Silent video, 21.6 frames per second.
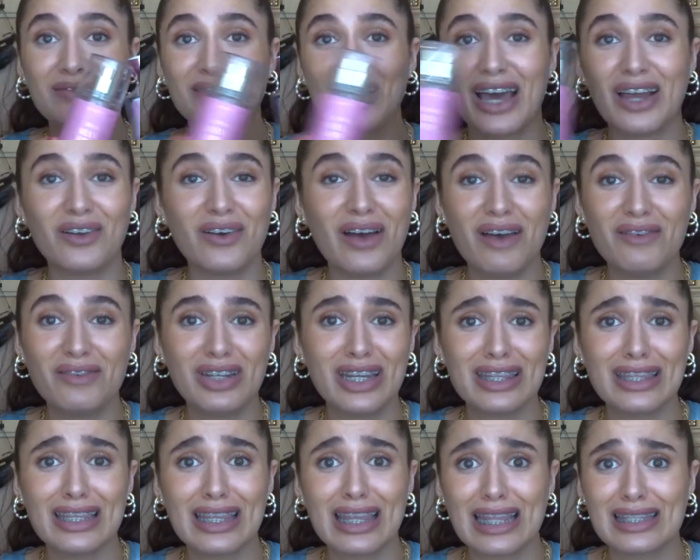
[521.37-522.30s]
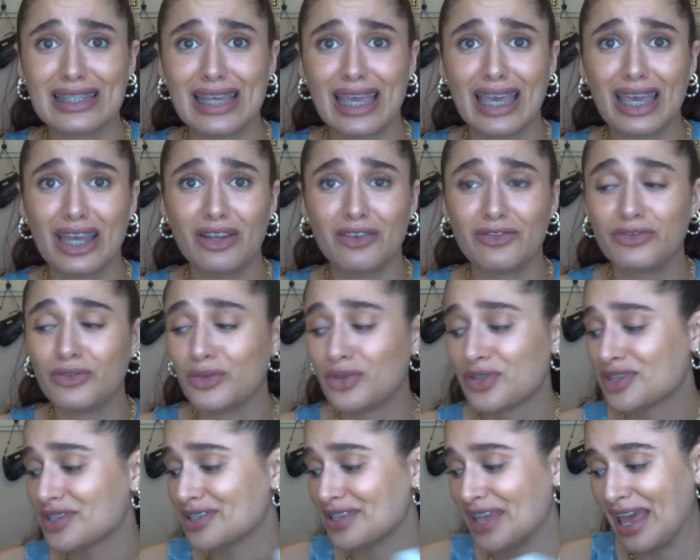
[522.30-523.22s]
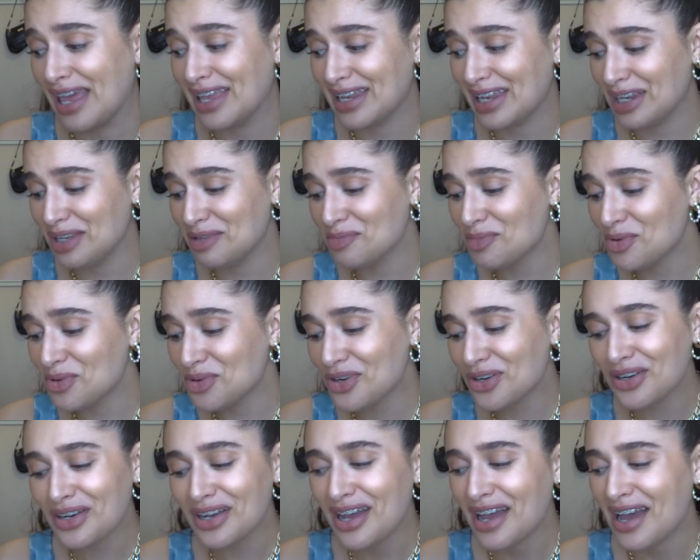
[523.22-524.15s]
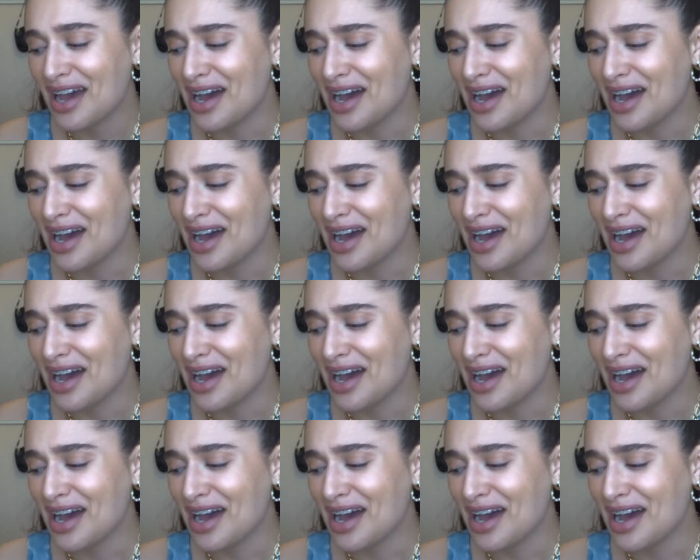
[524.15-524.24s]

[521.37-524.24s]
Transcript: I don't have anything that's like in a full set anymore